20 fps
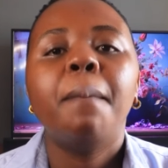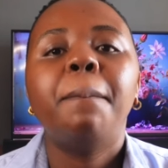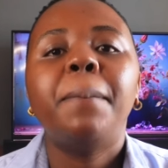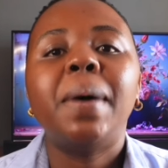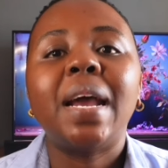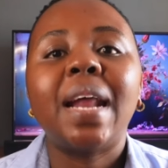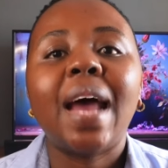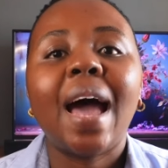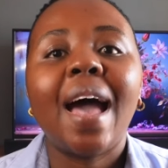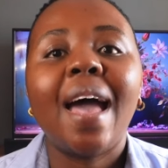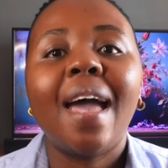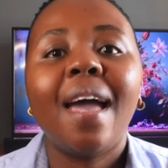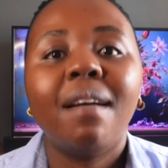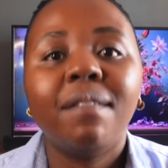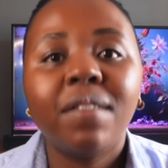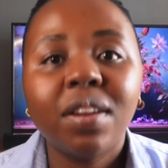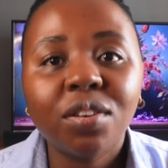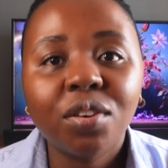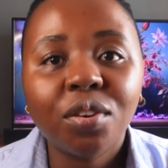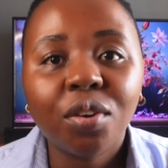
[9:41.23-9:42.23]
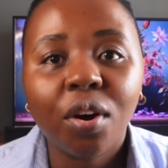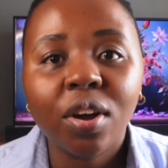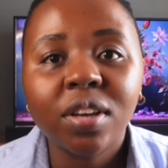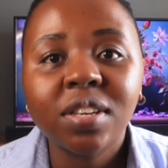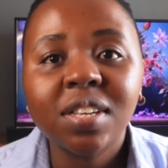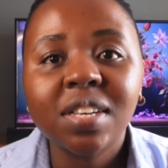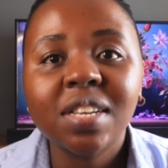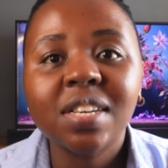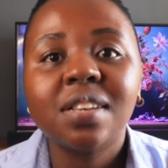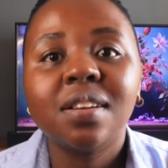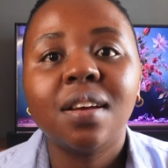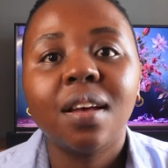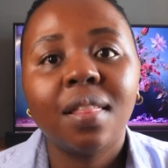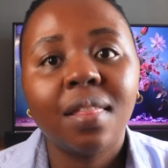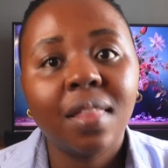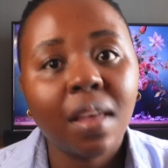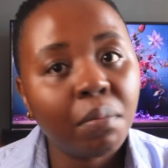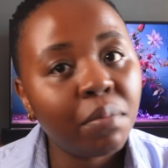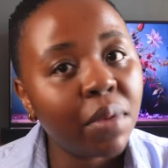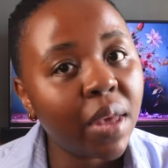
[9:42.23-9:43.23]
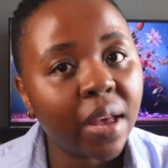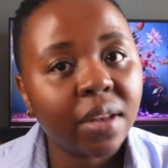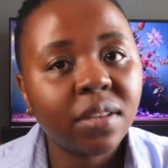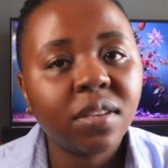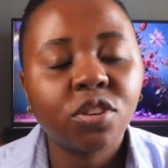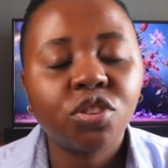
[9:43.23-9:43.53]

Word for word: but I haven't gotten them yet.